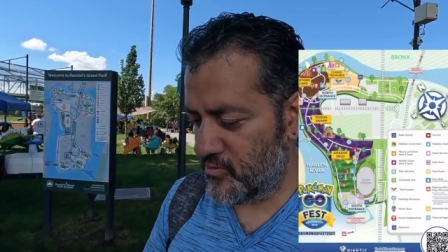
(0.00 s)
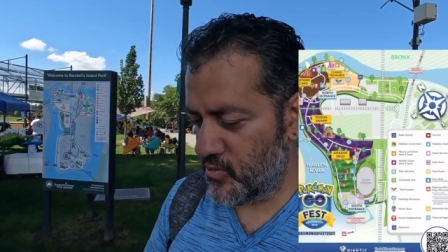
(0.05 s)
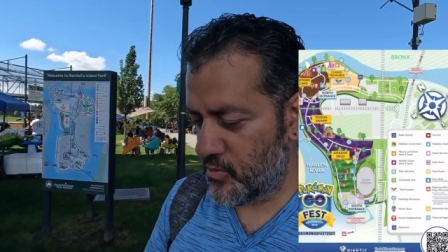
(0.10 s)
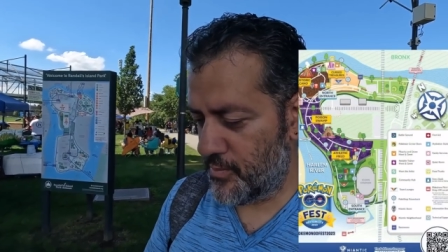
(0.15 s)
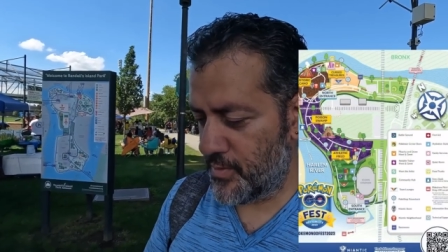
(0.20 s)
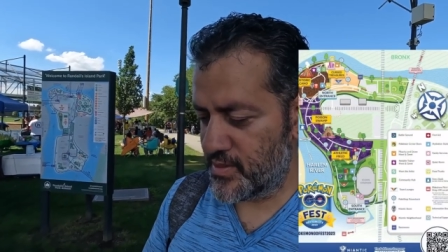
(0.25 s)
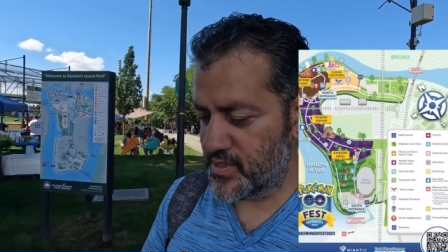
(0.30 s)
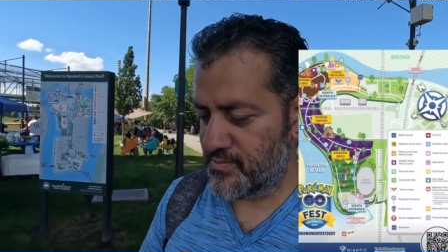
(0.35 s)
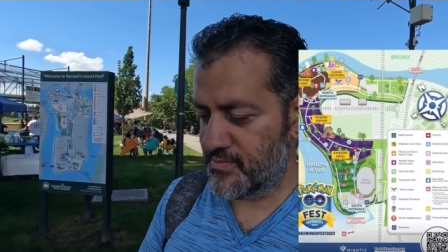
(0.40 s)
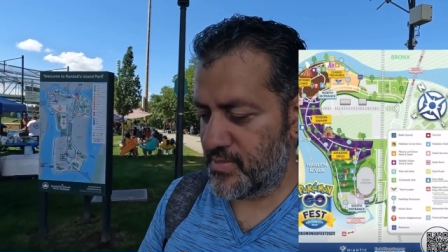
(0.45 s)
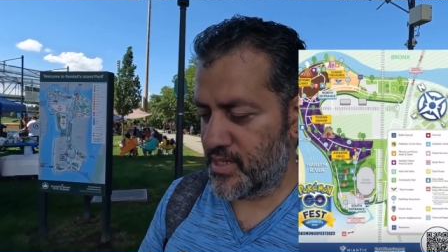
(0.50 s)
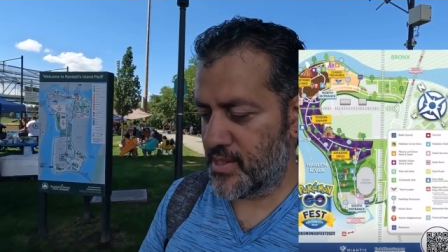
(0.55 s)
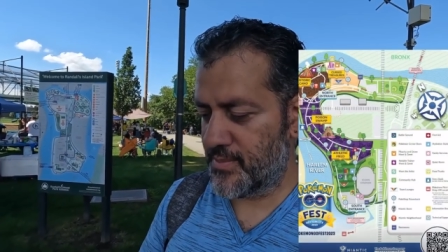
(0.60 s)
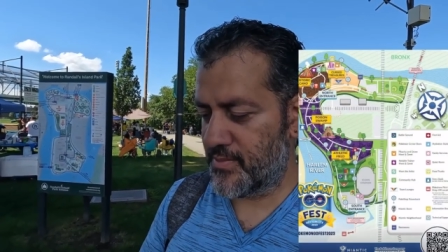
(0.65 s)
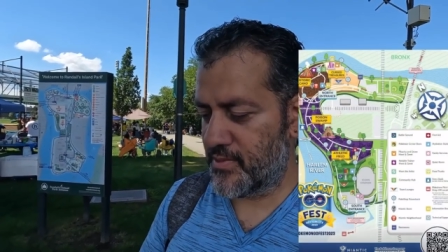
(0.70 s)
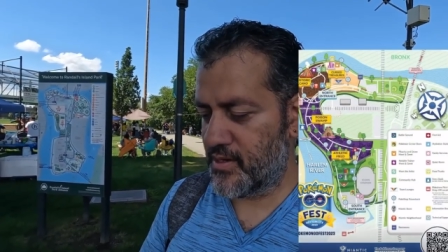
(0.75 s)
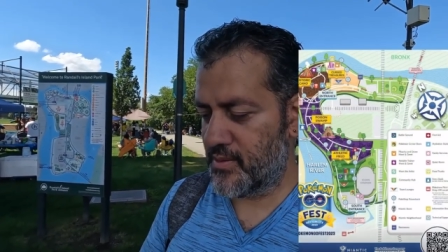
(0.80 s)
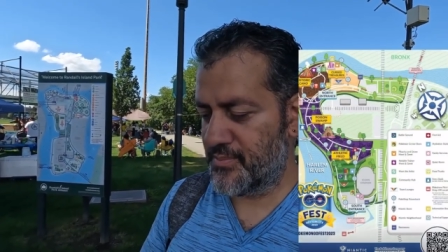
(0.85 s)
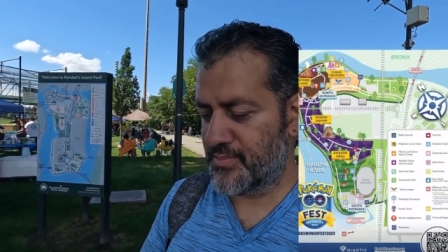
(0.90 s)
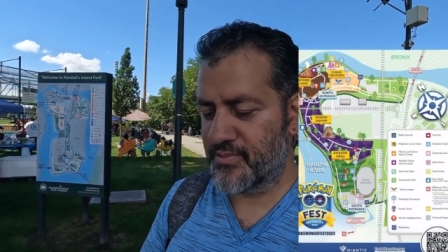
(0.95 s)
Go Fest
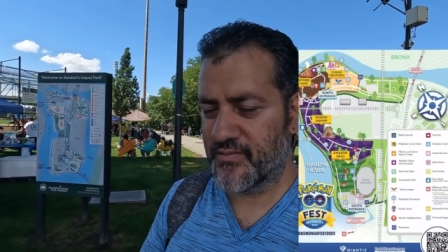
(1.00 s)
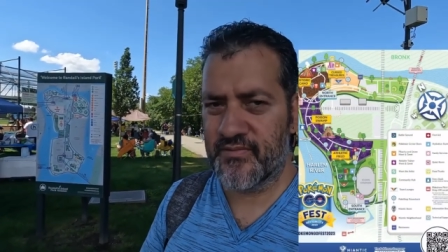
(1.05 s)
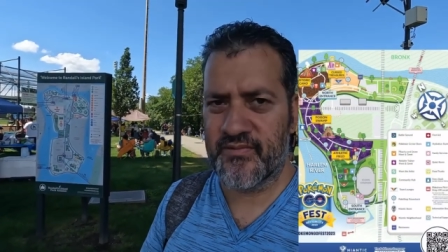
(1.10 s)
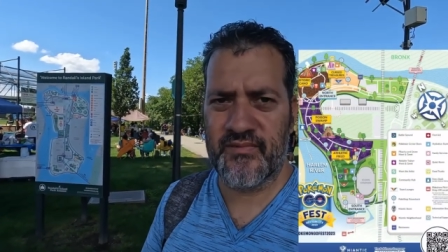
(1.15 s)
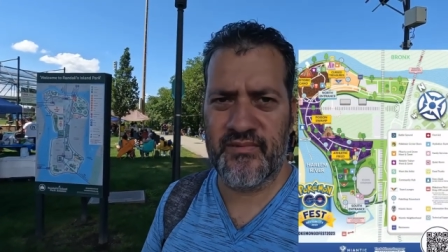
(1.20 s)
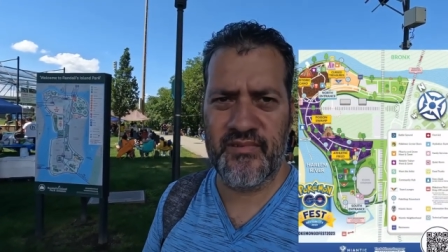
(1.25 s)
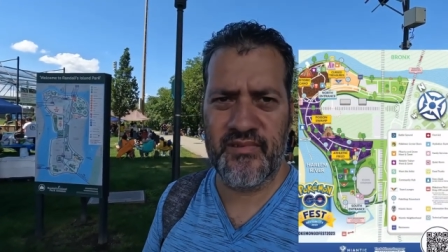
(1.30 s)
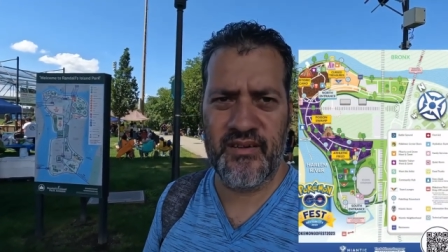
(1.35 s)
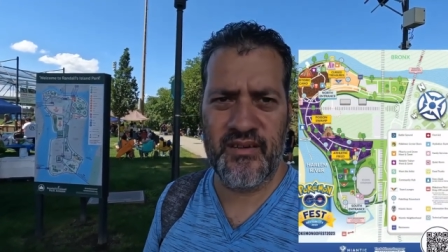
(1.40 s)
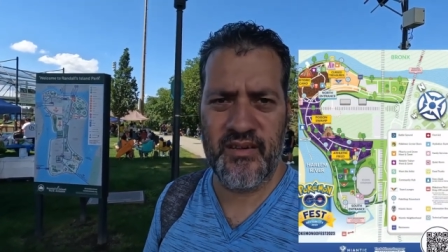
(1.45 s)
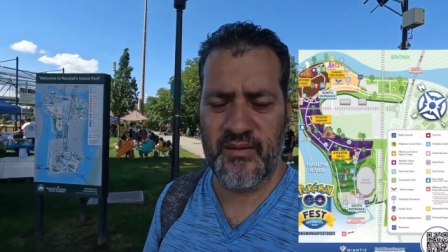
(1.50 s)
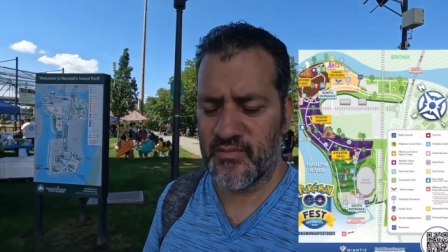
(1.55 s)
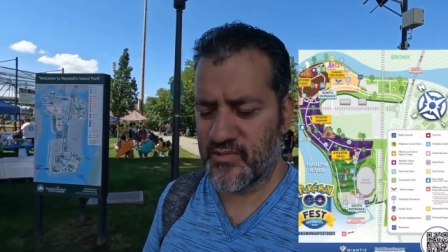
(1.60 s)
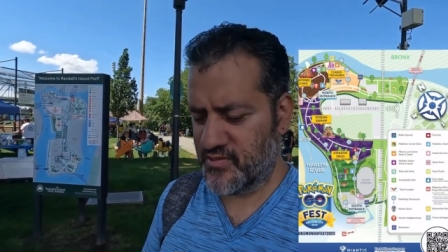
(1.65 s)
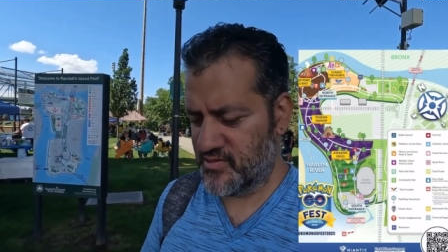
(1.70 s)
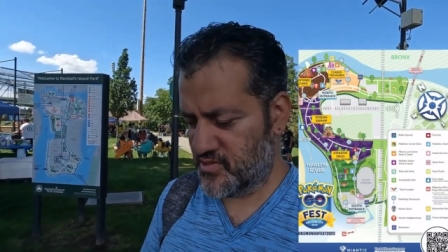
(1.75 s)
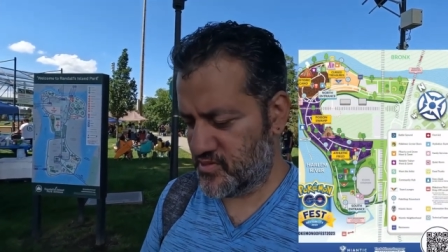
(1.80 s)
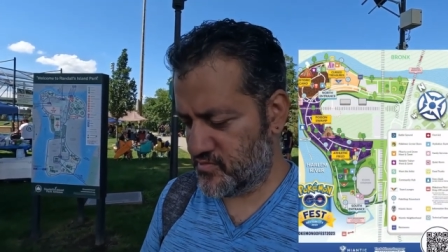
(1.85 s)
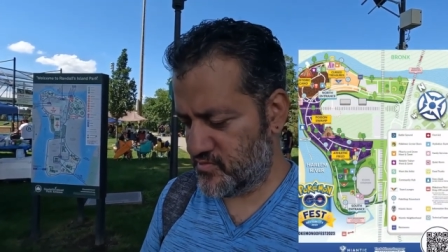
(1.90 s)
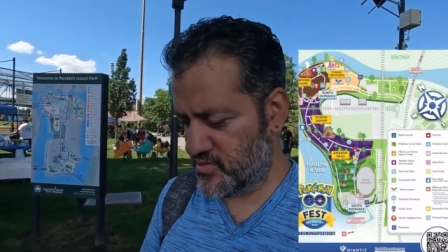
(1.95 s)
map up
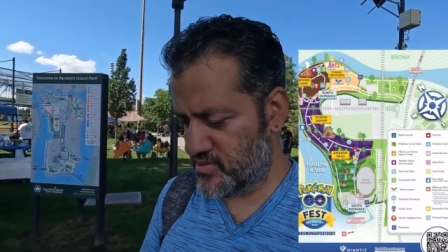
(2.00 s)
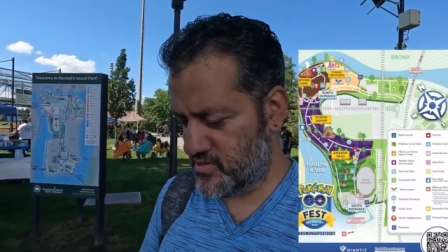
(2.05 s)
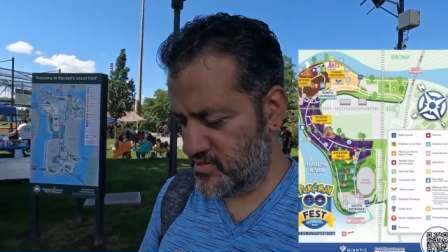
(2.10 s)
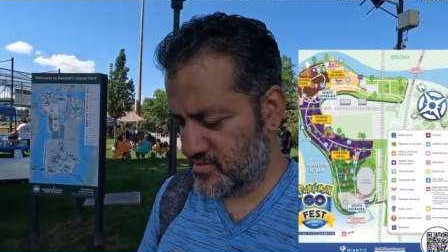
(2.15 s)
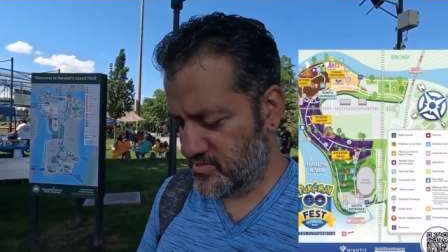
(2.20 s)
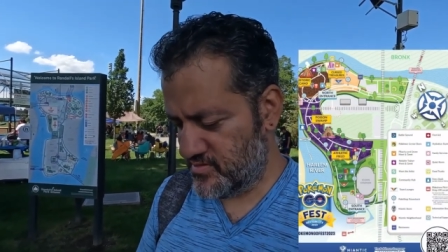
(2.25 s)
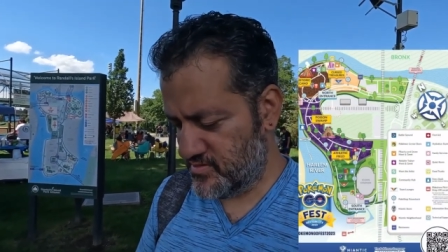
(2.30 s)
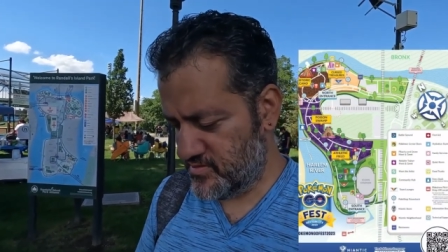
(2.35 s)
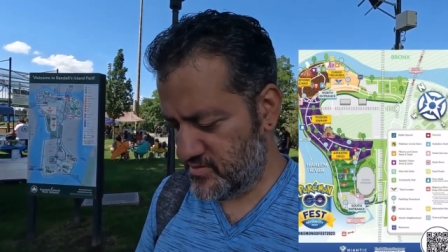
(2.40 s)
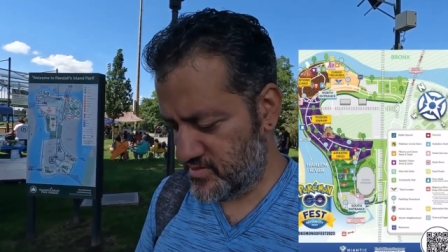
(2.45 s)
on the screen.